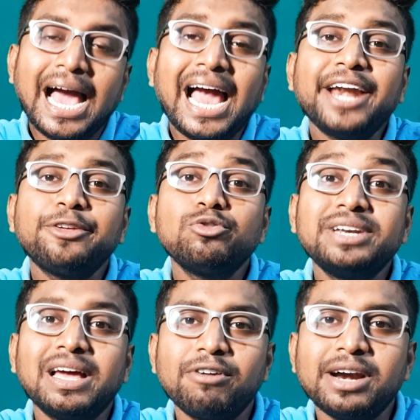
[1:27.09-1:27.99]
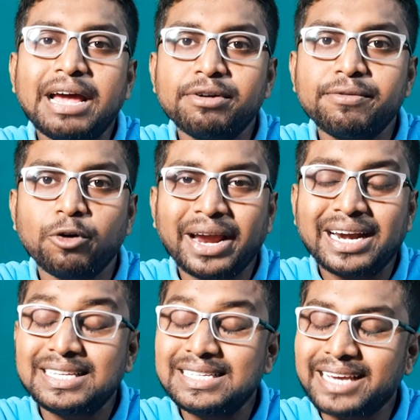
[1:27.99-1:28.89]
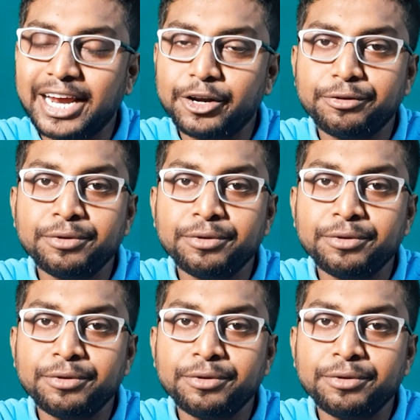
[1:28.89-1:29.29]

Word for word: And you never ever forget these kind of